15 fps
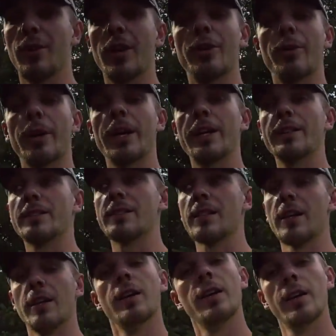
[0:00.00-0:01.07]
otherwise,
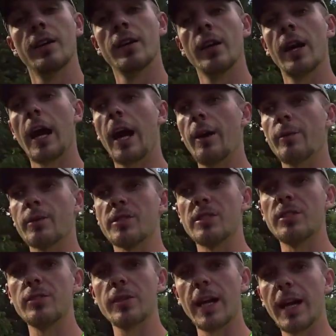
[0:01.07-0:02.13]
I will
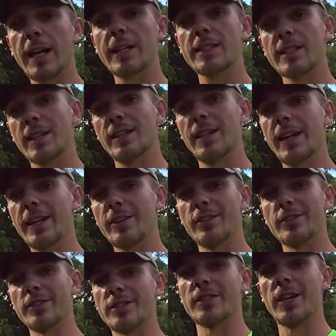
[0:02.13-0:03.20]
see you guys
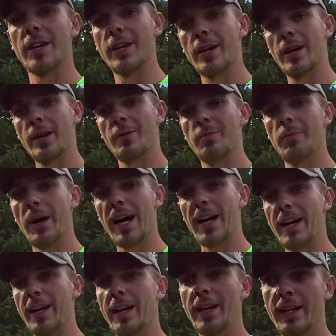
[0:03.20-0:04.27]
laters.
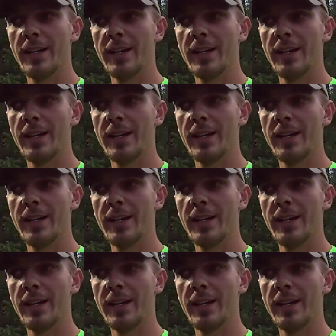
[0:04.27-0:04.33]
Bye.